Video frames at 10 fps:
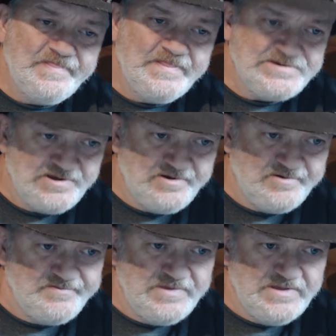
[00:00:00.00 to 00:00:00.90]
So
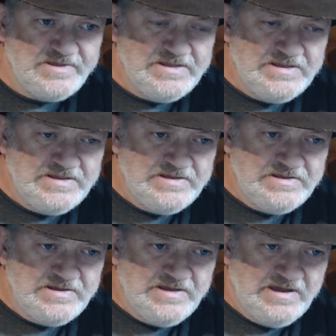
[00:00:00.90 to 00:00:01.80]

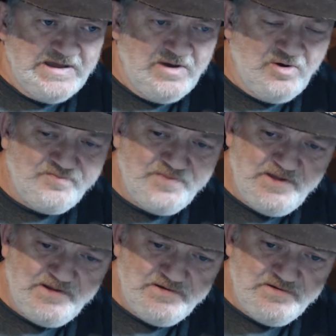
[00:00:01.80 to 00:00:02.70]
I hope
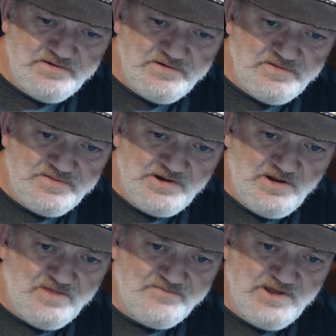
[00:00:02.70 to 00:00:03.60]
that
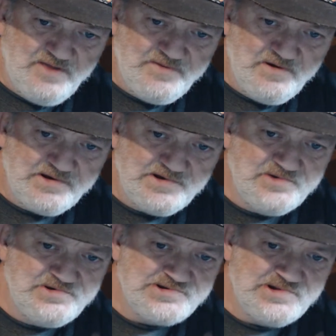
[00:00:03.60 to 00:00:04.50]
all of you out there can do
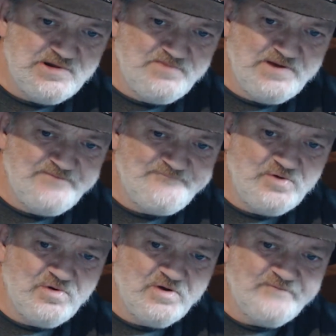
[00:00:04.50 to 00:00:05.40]
just a little bit of
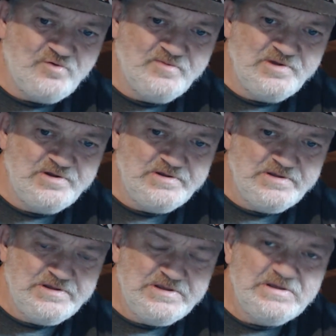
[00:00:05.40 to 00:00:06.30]
footwork for me
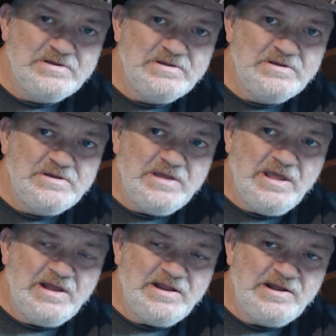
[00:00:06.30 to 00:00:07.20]

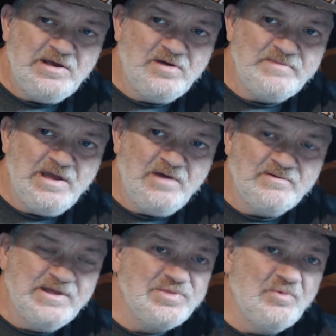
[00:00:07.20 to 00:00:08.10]
and help me out and
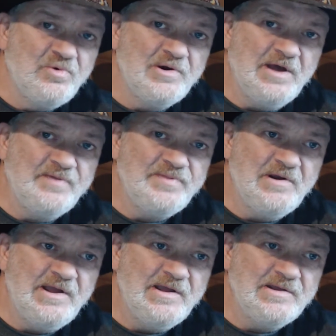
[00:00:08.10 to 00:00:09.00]
get the word out there.
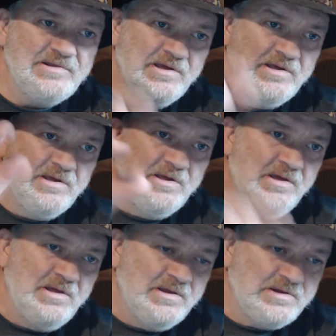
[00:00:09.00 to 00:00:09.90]
Hey,
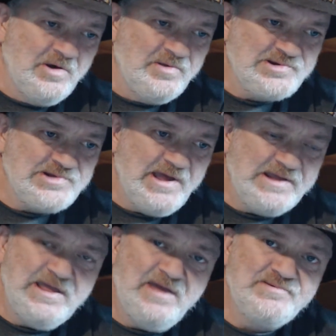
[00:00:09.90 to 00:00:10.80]
go this guy
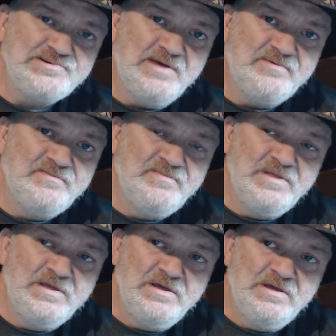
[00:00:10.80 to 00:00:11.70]

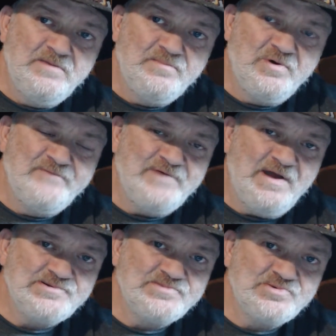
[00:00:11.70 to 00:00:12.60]

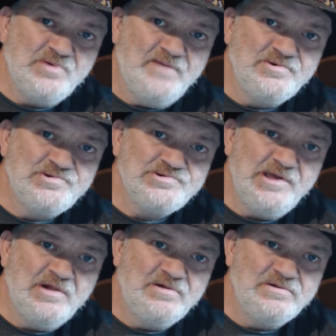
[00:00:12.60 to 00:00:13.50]
CAB7.5, subscribe to his
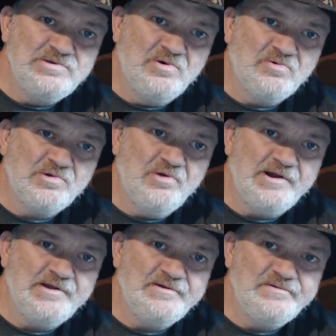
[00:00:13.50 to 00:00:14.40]
channel. You won't regret it.